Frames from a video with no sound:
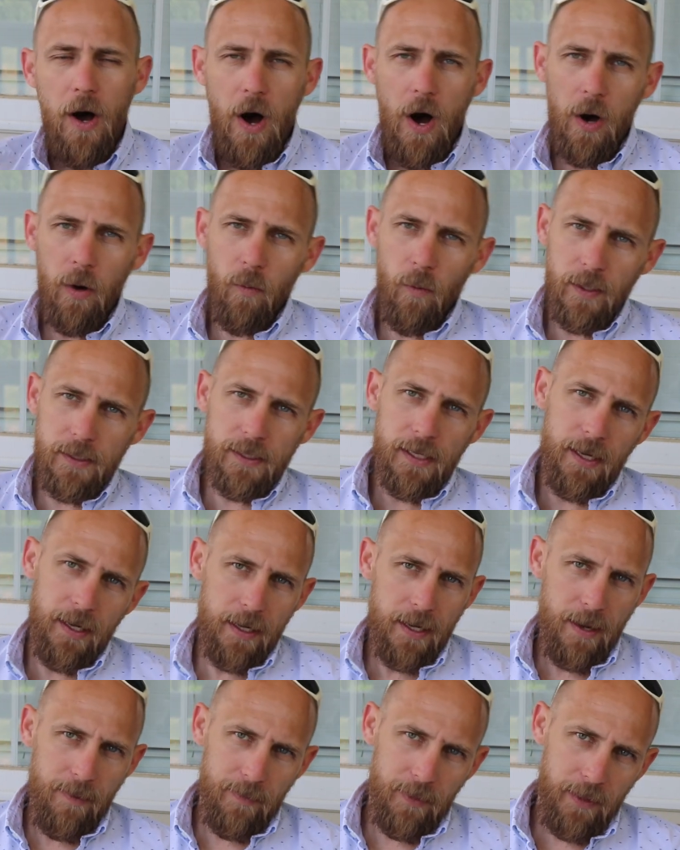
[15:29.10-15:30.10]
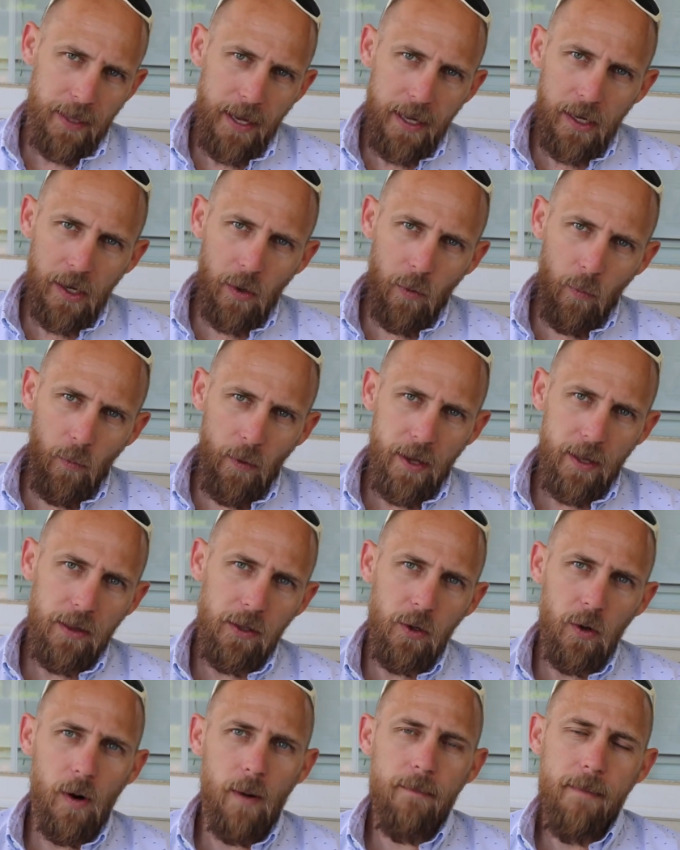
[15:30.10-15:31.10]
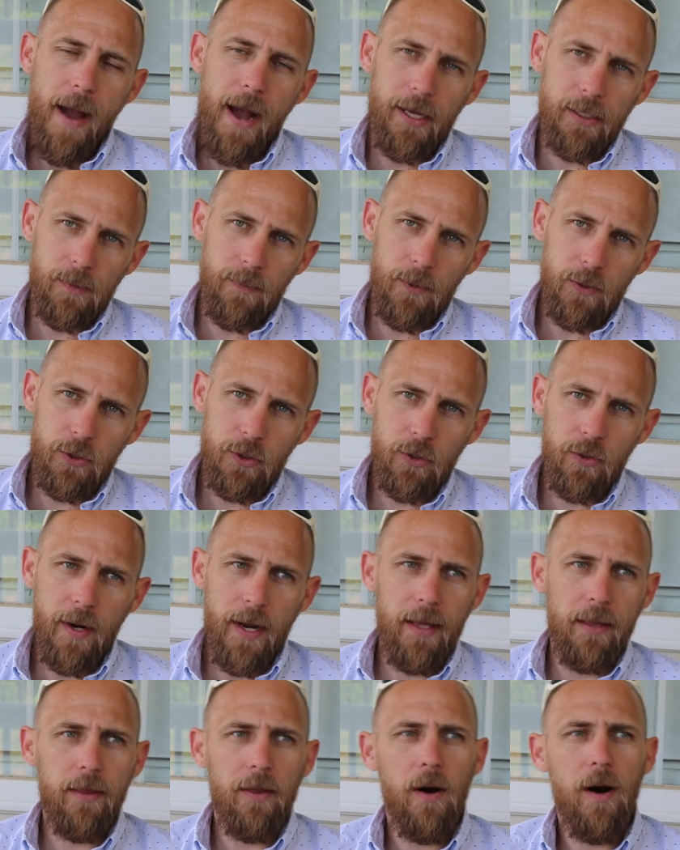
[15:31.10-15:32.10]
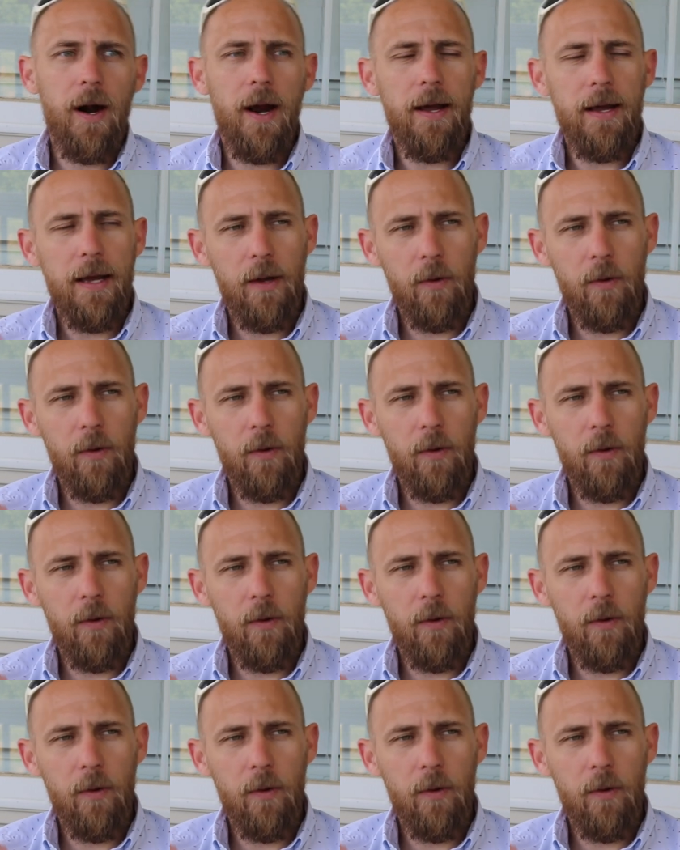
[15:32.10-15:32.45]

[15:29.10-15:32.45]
on what's gonna come later with your maximal strength, all right?